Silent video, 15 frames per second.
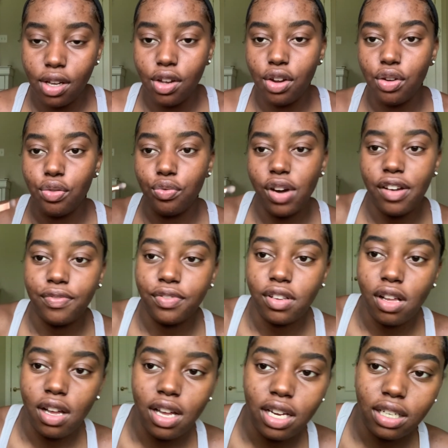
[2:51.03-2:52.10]

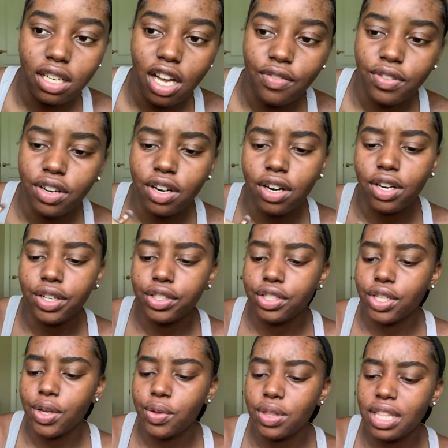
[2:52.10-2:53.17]
Revlon CoverGirl.
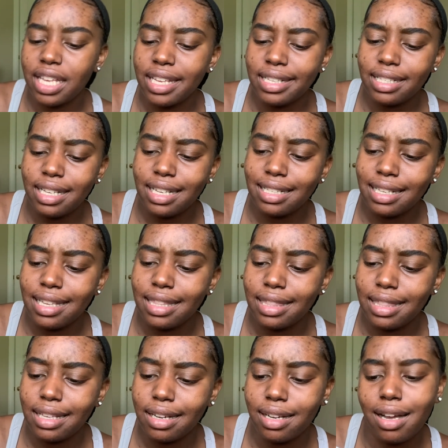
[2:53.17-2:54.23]
So this is in
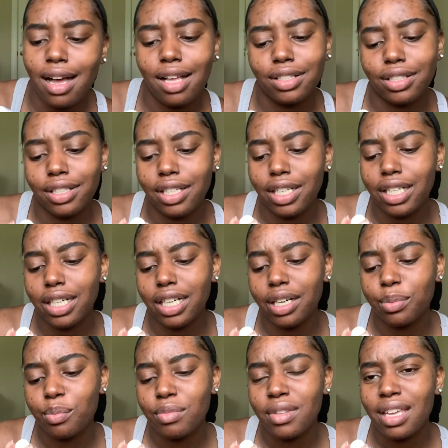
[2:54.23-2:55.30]
the color
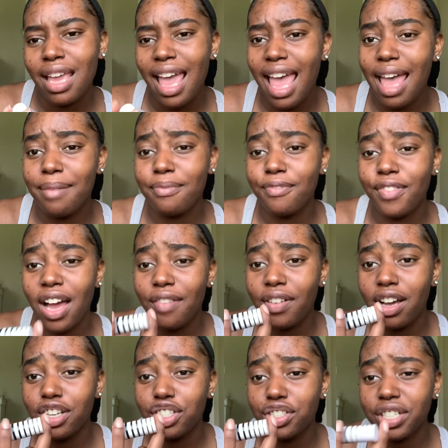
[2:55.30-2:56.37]

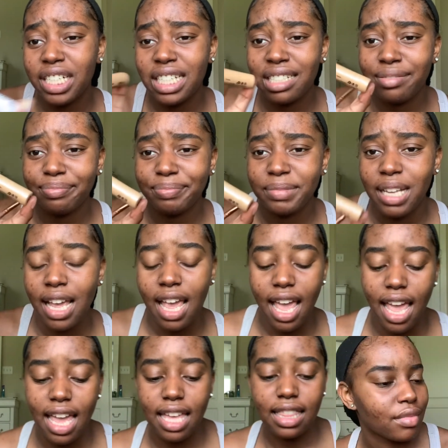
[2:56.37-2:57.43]
M500,
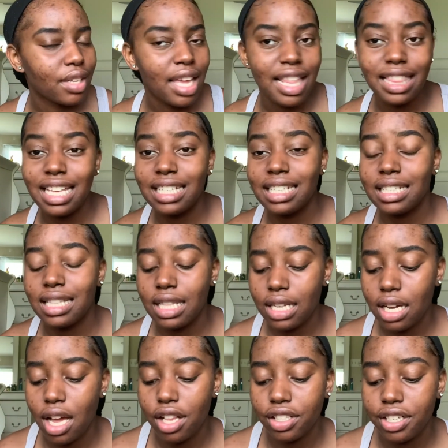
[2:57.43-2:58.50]
and this is in the
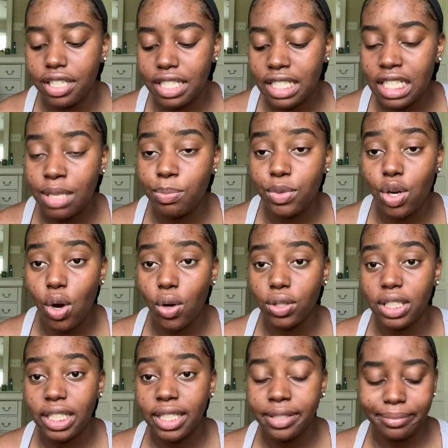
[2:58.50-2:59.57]
color Deep
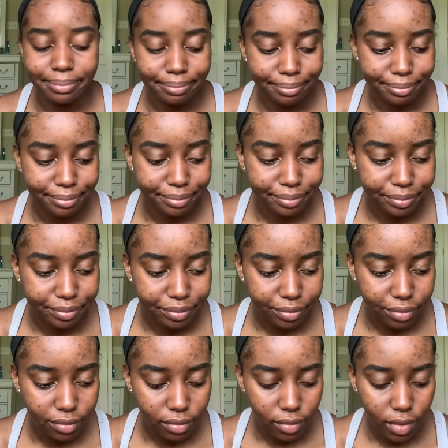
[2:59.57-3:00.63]
Golden.
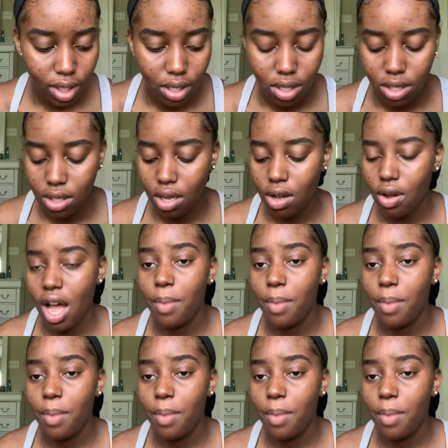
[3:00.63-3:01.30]
So I'm